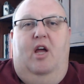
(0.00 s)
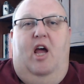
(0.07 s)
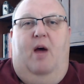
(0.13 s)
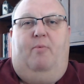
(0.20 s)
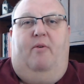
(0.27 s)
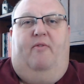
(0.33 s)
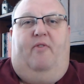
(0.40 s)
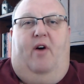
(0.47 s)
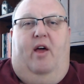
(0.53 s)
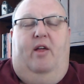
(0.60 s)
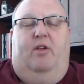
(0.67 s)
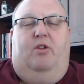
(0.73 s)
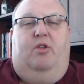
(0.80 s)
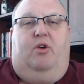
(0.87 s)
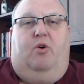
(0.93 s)
and
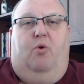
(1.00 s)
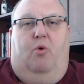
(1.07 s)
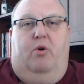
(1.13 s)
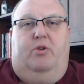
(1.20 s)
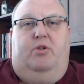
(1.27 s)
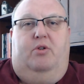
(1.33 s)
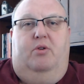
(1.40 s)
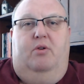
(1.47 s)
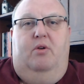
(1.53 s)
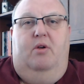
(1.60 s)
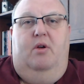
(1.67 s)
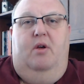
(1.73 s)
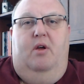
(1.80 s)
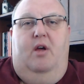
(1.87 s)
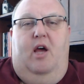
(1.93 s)
provided to the courts
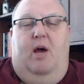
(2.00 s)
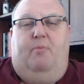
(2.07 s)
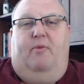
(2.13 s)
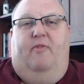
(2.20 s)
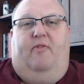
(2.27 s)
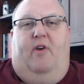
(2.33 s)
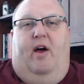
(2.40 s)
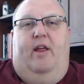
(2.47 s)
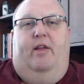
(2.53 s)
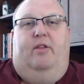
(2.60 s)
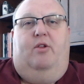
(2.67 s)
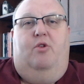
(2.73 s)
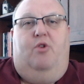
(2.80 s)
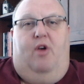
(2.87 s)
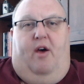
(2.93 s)
and provided
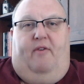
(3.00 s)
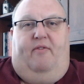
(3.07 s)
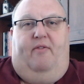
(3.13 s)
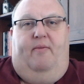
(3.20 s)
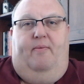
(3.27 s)
to Jeff.